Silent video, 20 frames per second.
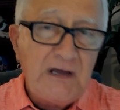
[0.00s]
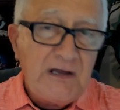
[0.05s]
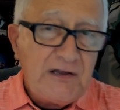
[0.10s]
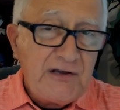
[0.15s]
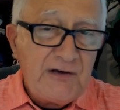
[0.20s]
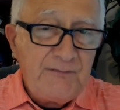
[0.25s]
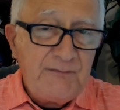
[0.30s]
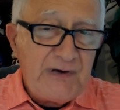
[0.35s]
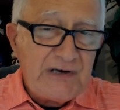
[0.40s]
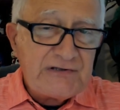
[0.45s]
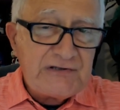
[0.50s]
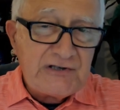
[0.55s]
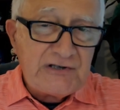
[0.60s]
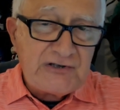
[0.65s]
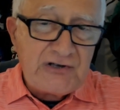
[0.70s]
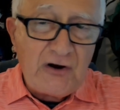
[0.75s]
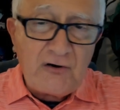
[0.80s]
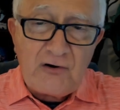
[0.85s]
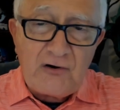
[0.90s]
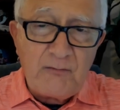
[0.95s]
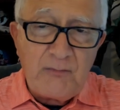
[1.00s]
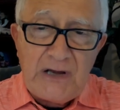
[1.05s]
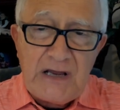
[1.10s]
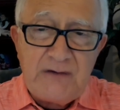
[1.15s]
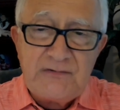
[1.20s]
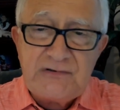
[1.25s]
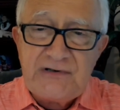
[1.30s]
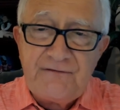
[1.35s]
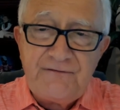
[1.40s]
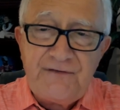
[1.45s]
The business owner
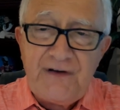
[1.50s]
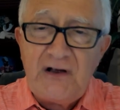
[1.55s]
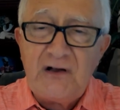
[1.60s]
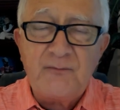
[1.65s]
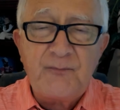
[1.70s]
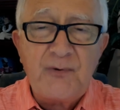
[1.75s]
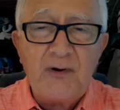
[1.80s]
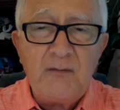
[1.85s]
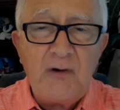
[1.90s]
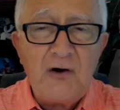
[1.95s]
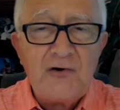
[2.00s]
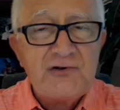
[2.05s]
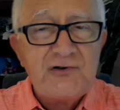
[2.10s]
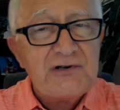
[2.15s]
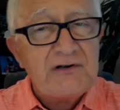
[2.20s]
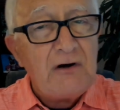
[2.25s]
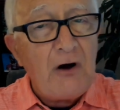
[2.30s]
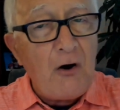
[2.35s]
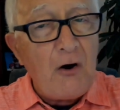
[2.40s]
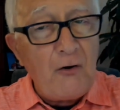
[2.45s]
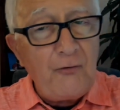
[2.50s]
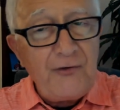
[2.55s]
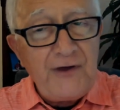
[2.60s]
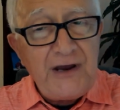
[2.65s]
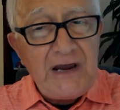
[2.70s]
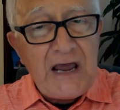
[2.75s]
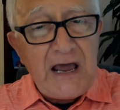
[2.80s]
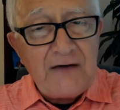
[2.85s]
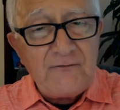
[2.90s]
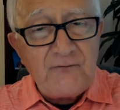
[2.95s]
blames a failed promotion on
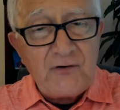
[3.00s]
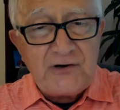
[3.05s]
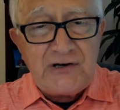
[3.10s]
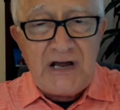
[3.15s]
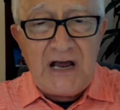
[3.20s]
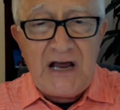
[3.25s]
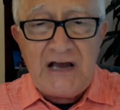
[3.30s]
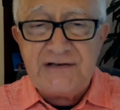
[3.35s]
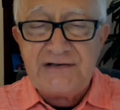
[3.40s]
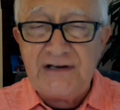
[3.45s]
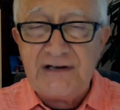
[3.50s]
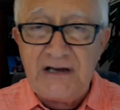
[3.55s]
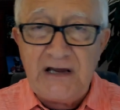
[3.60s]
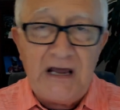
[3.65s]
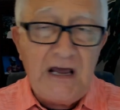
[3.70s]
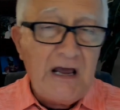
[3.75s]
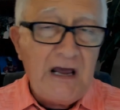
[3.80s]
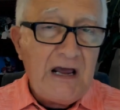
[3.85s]
the advertising.